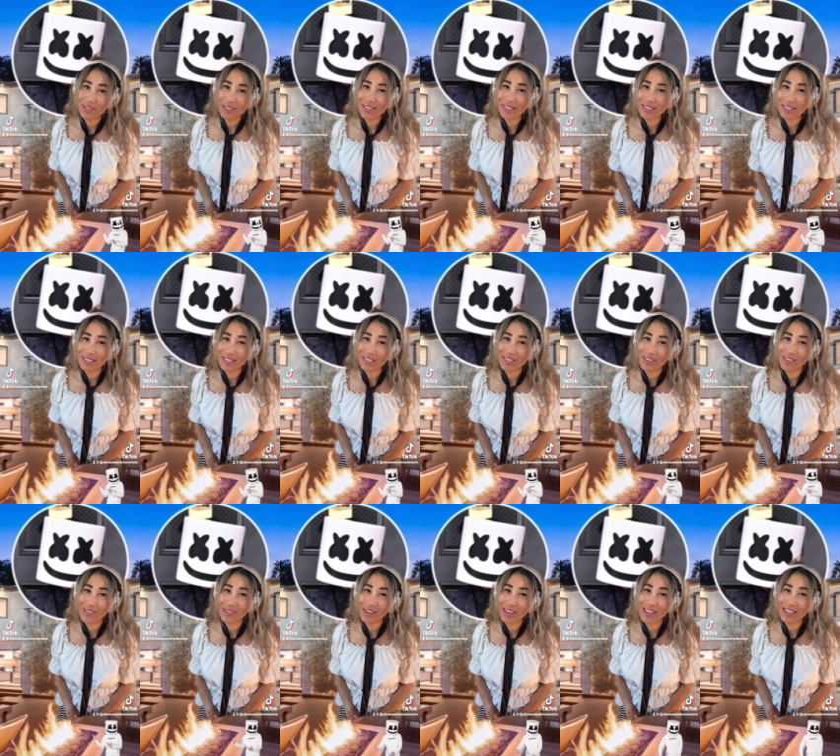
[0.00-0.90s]
listened to
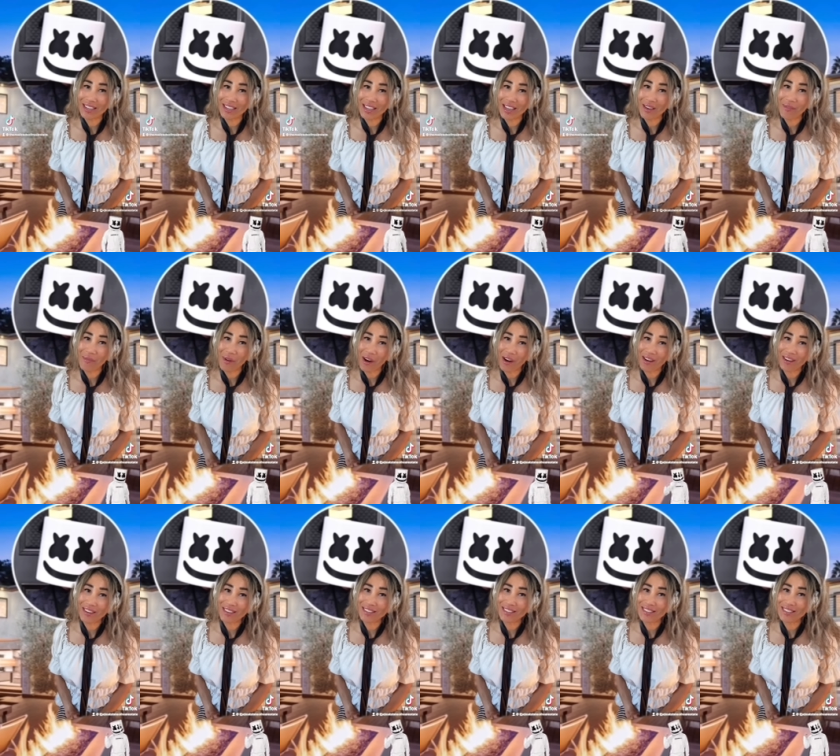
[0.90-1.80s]
EDM
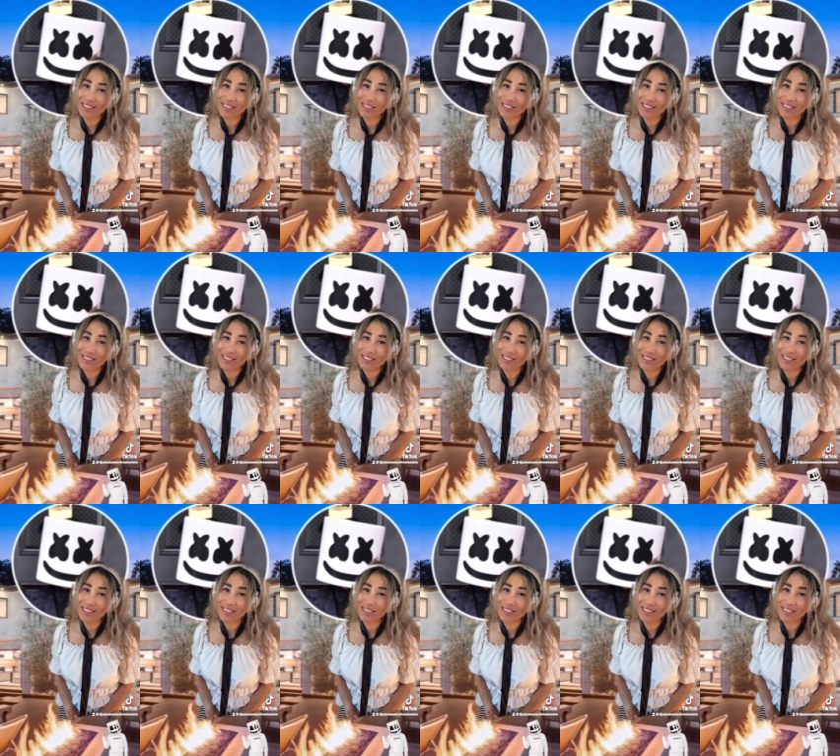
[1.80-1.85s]
artists,